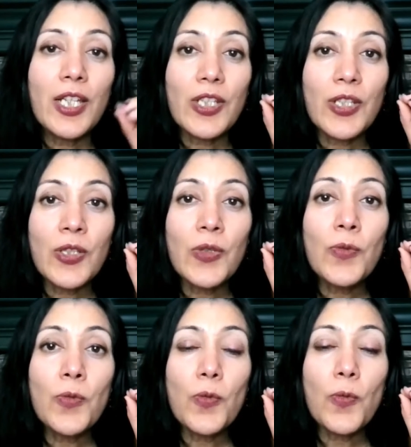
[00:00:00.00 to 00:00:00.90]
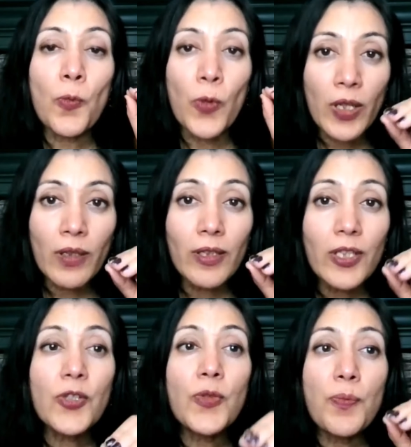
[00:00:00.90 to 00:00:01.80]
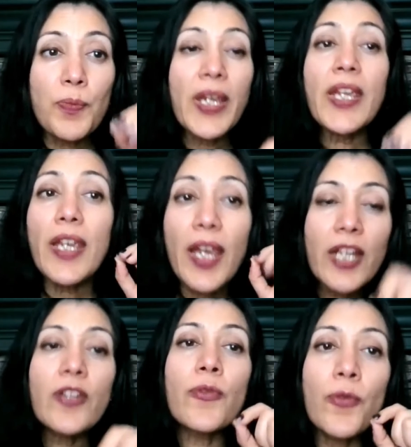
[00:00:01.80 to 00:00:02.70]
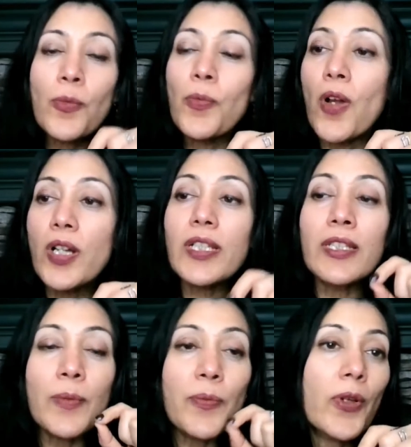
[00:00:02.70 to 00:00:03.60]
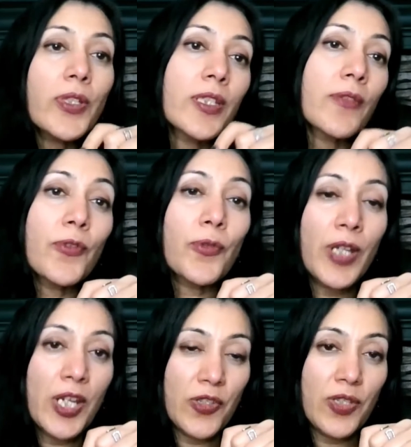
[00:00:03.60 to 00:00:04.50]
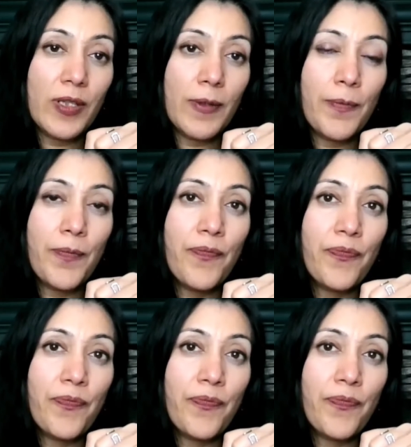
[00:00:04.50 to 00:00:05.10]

you may hit roadblocks in that process of creation.